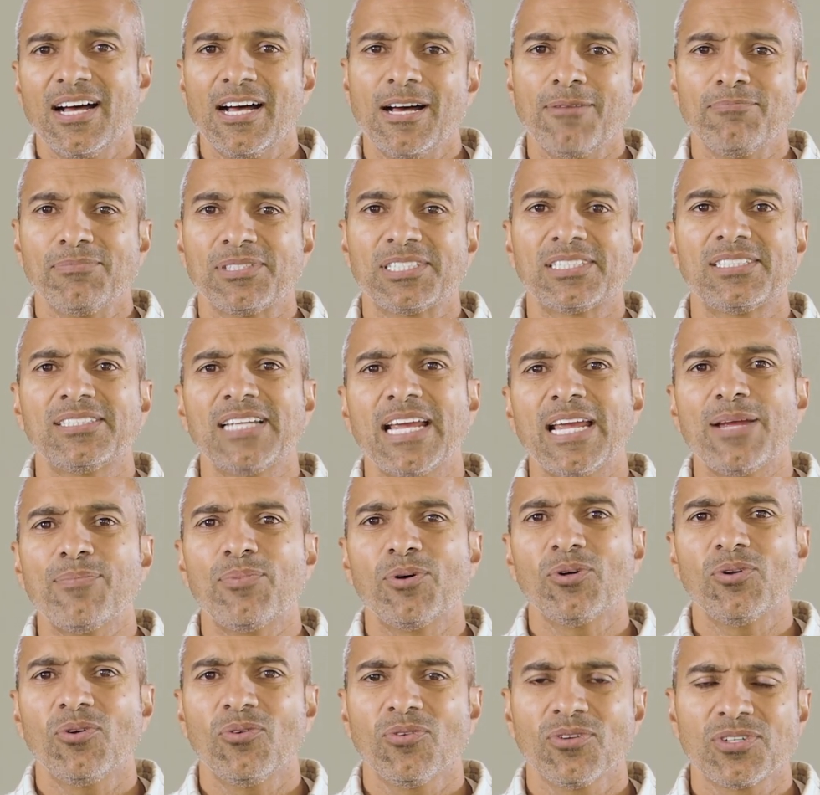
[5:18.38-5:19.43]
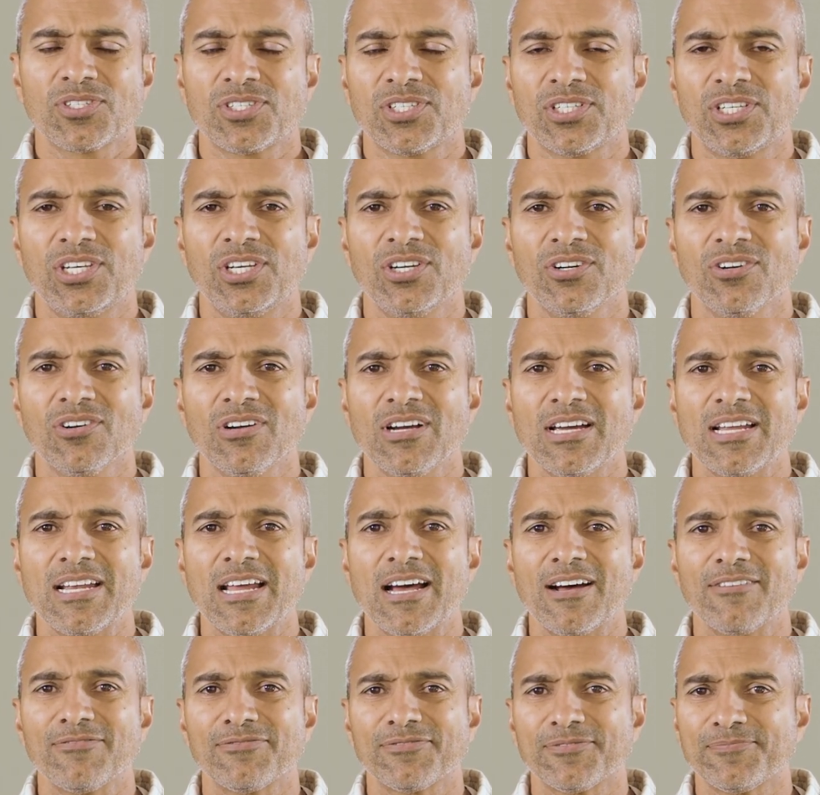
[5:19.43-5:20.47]
stable or secure
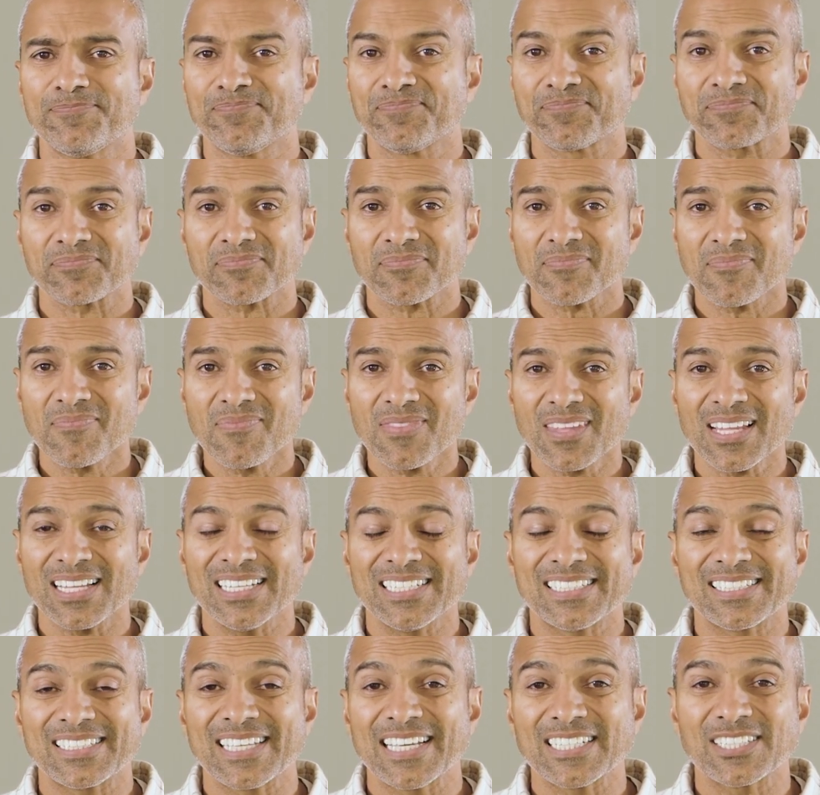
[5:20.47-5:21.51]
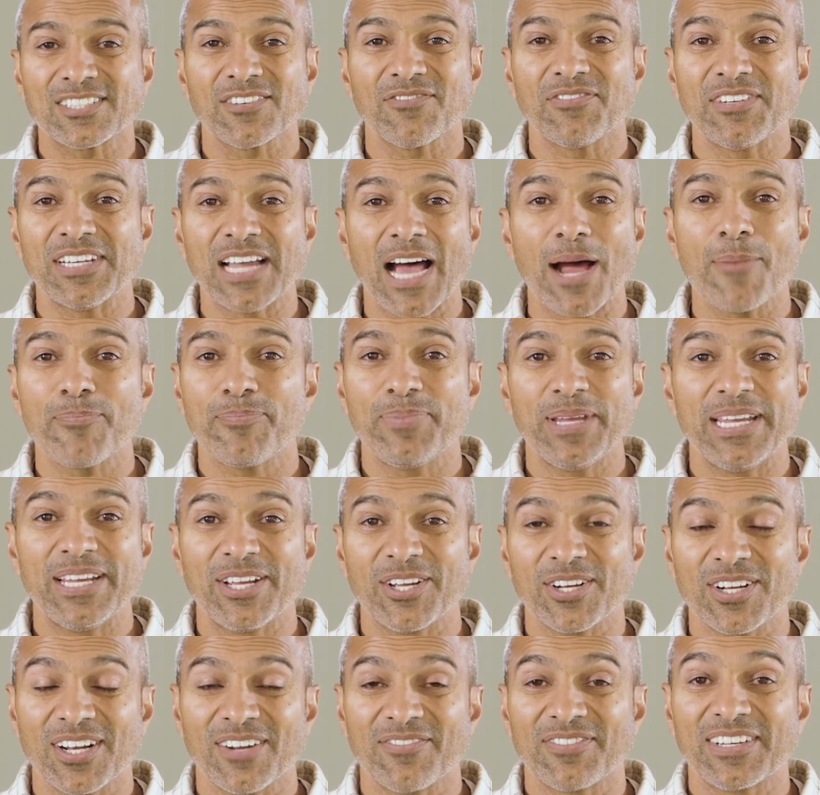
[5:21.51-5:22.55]
enough. This sense of not being
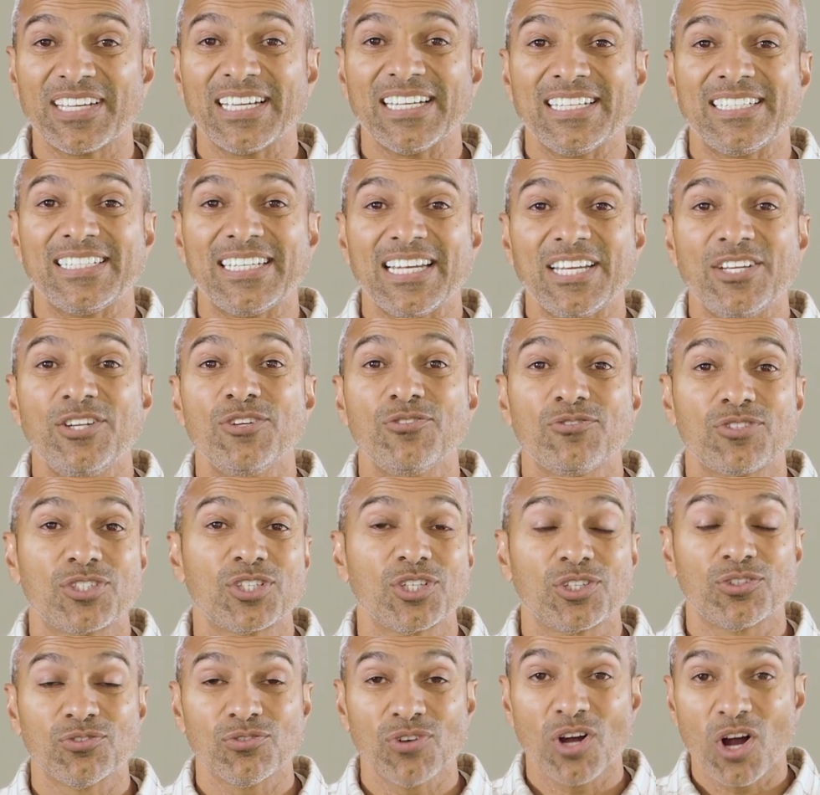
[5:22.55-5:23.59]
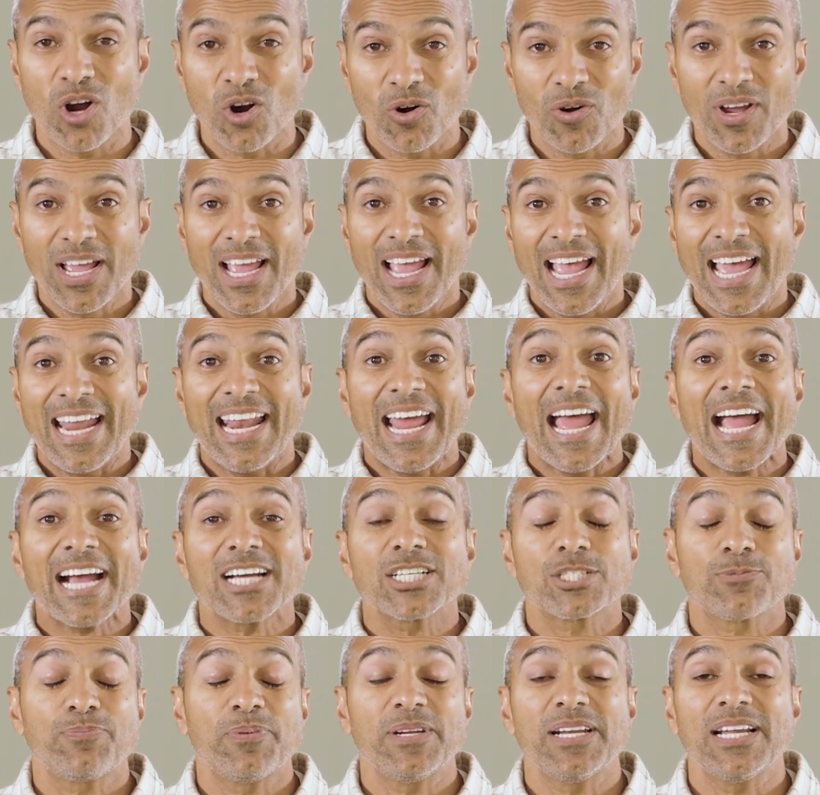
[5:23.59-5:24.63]
good enough continues to grow and
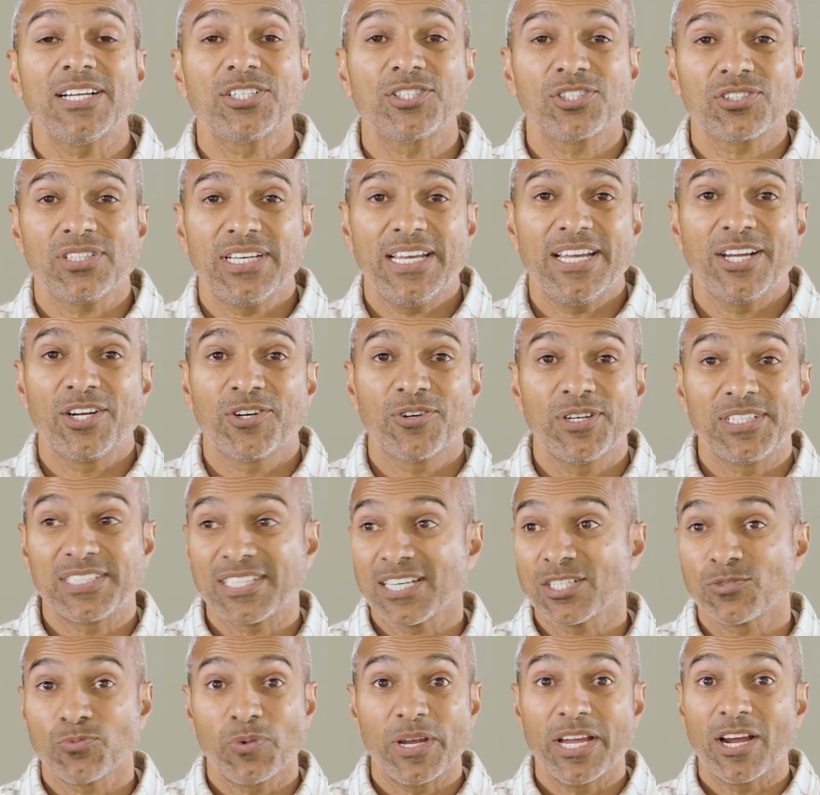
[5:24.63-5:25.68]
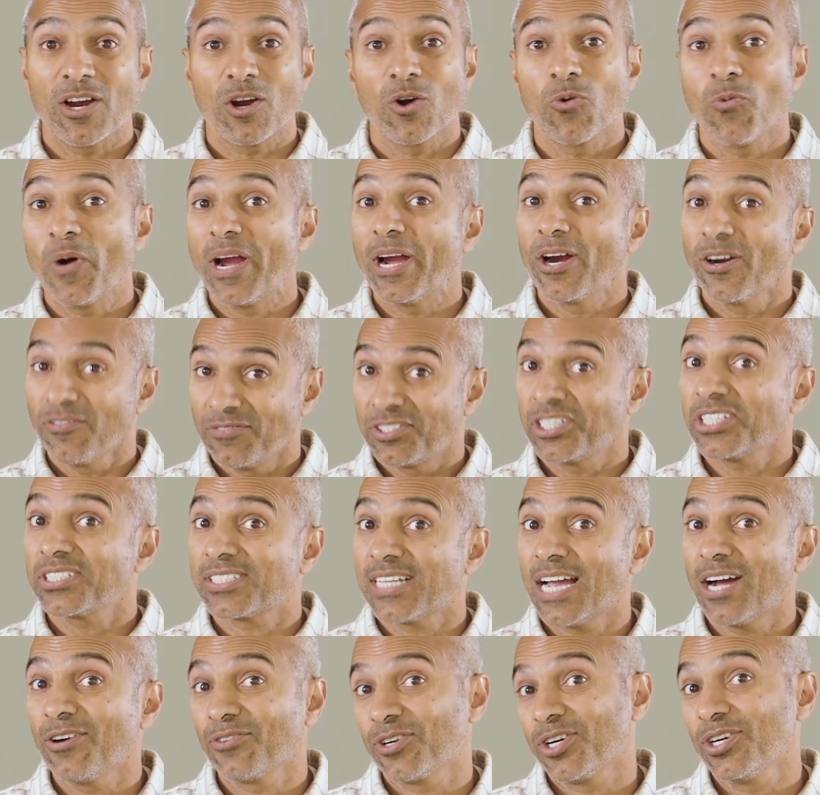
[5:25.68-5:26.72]
exponentially increase as we are aware of just
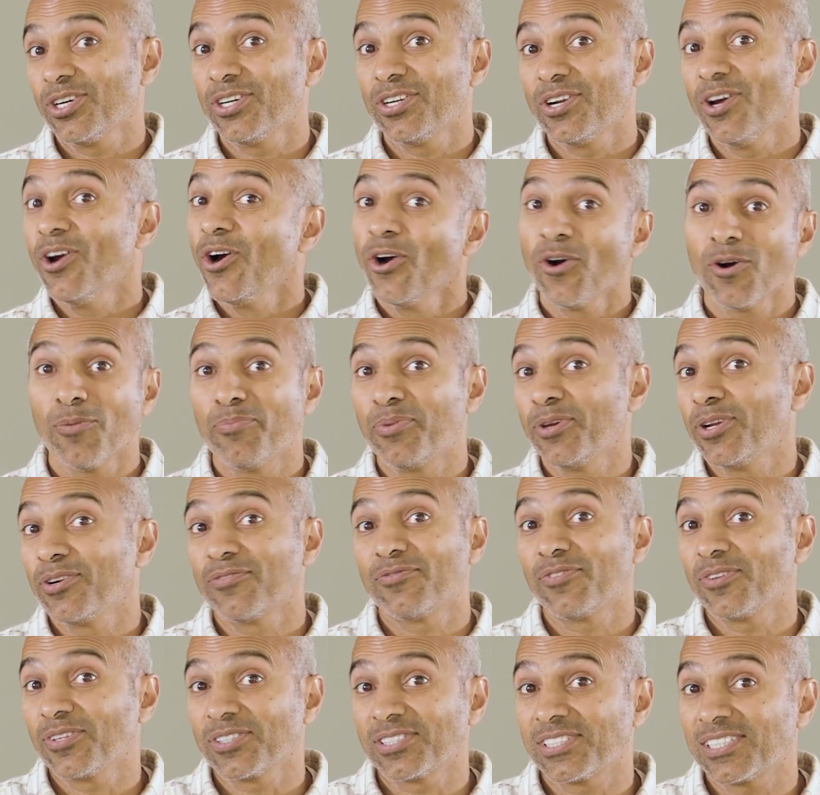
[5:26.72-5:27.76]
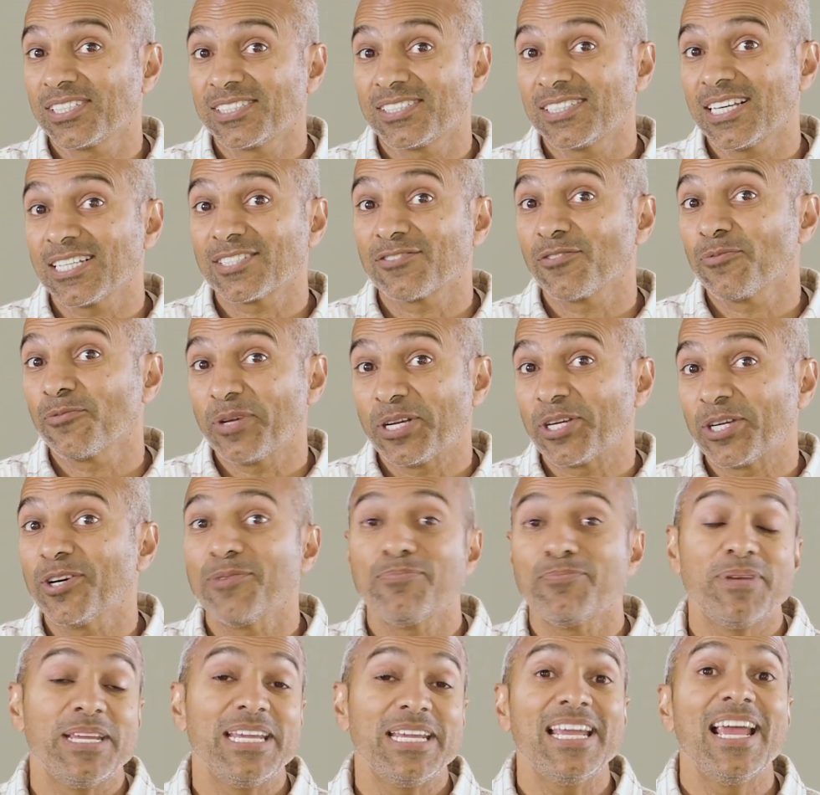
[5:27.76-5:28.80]
how good or beautiful or successful we
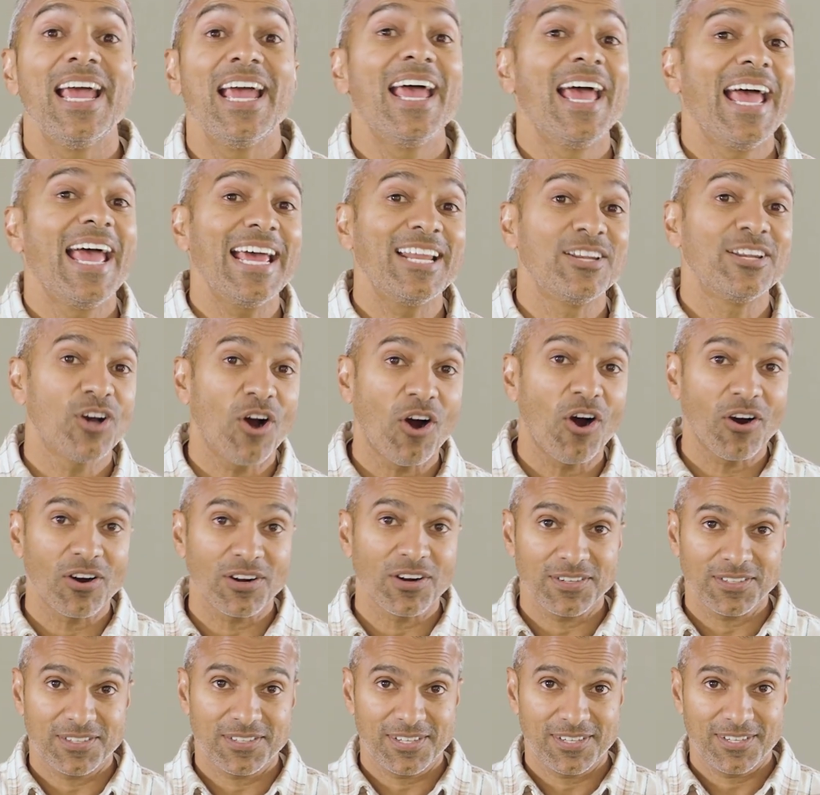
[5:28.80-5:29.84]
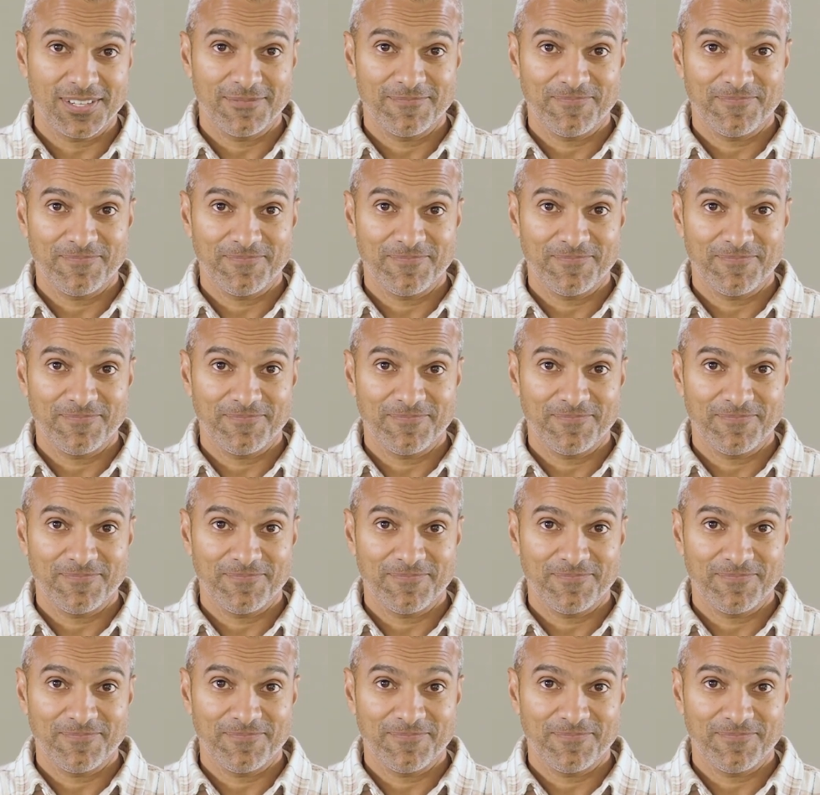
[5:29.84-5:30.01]
could be and aren't.